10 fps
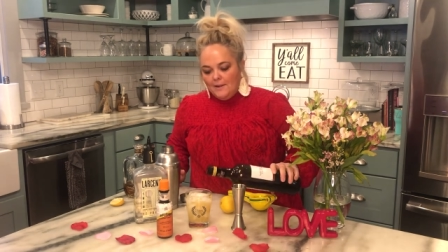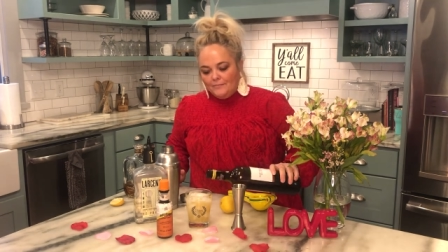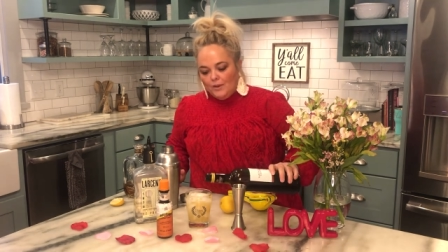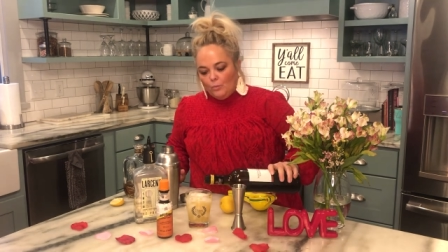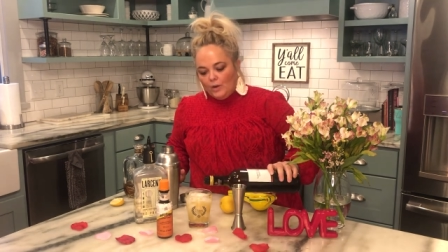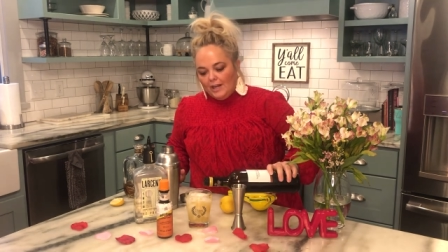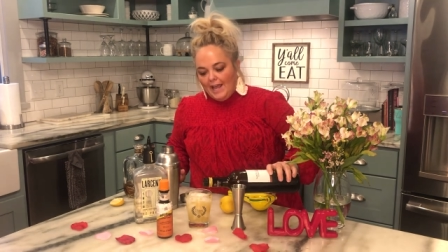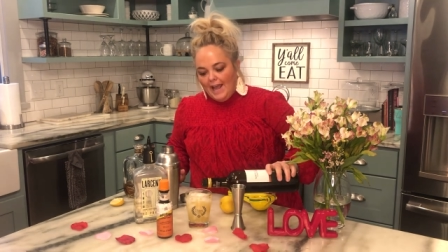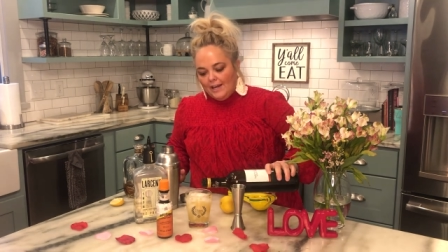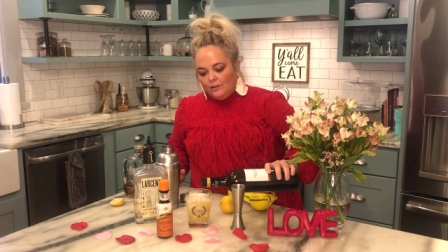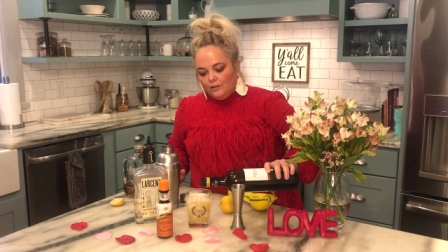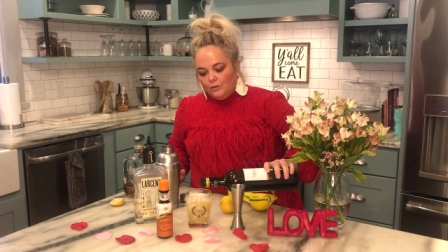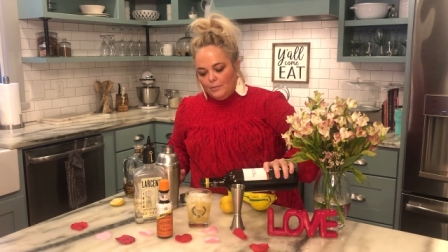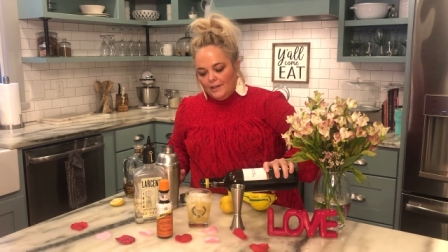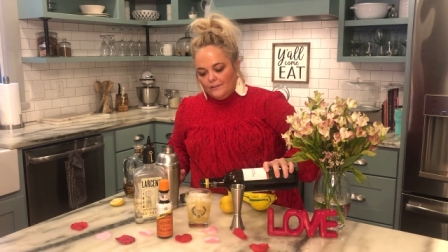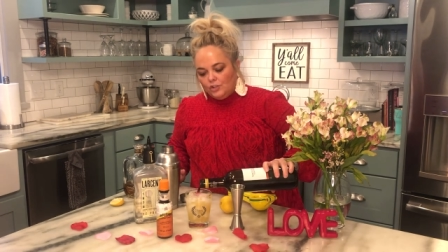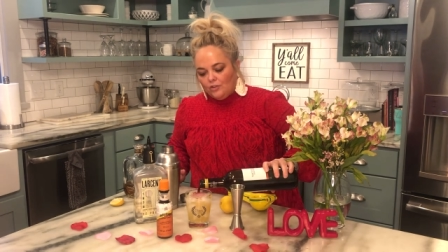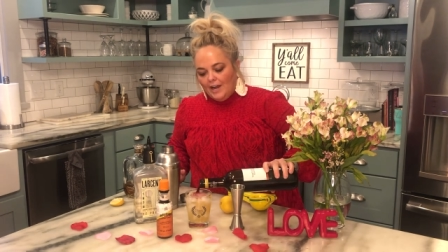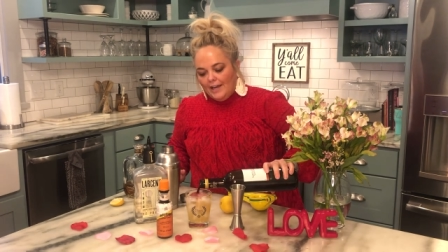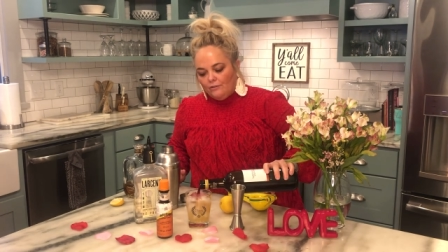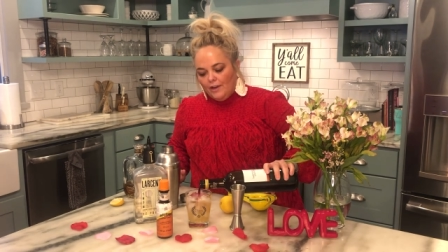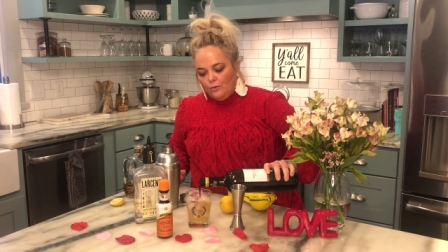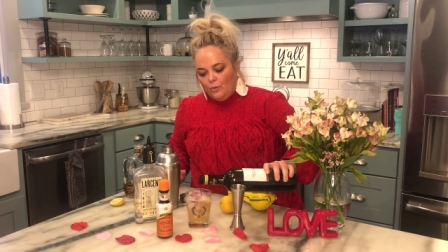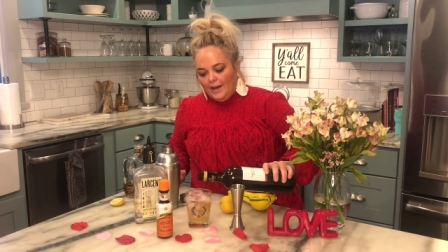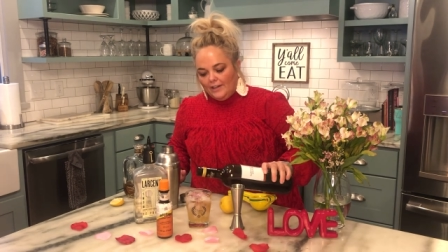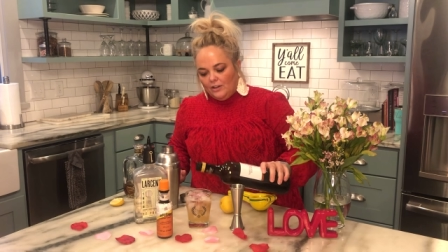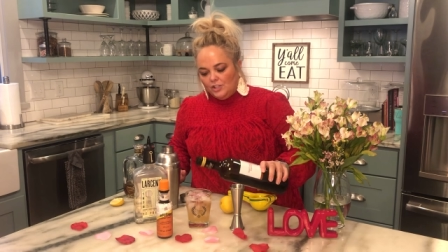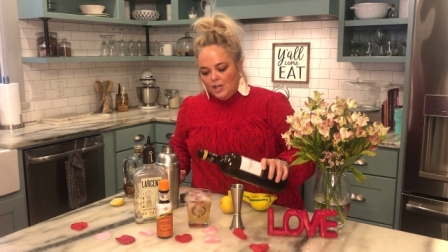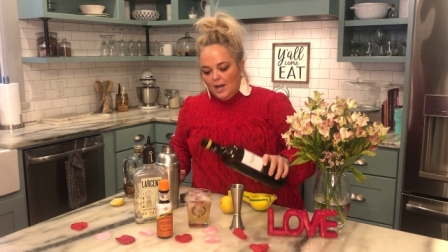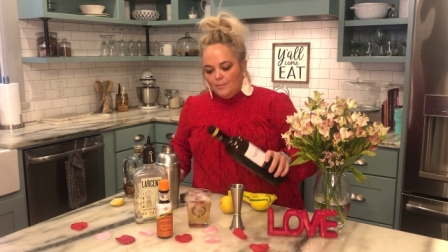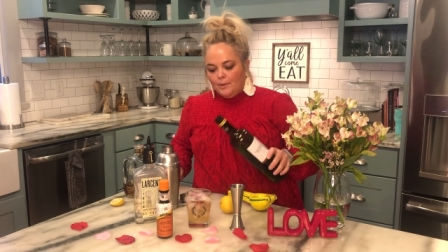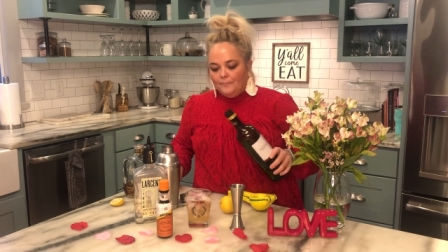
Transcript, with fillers: and we're gonna add a little bit of a dry red wine on top.